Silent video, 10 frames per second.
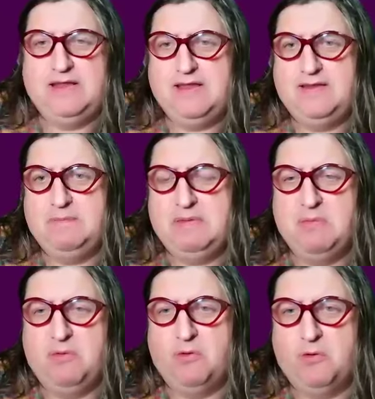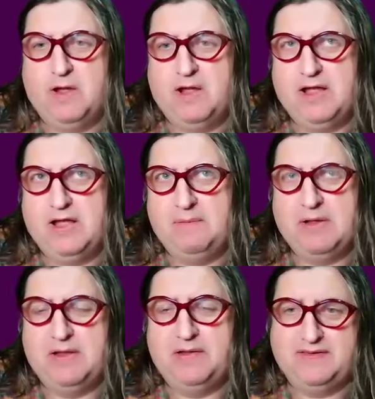need to be more
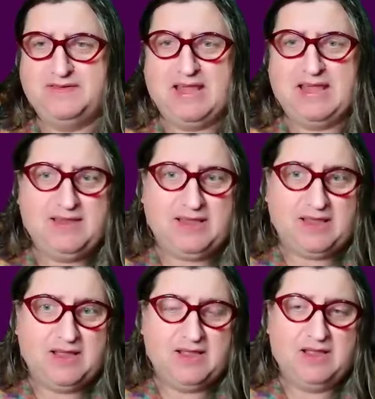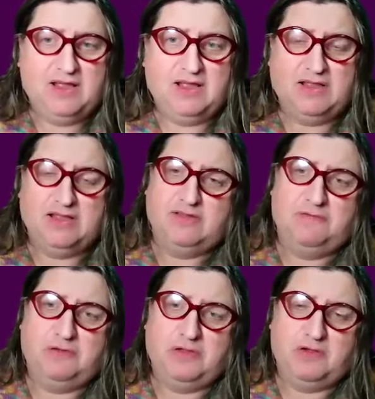understanding and
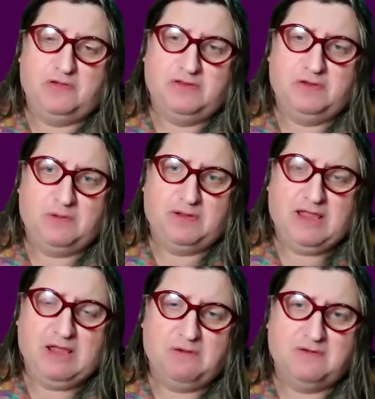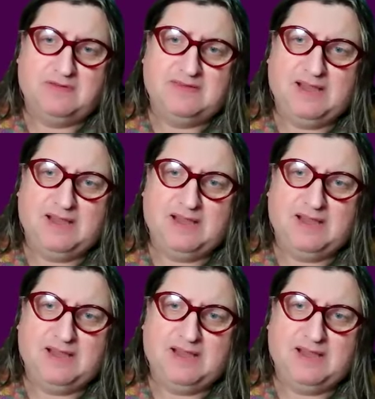for those who are carers.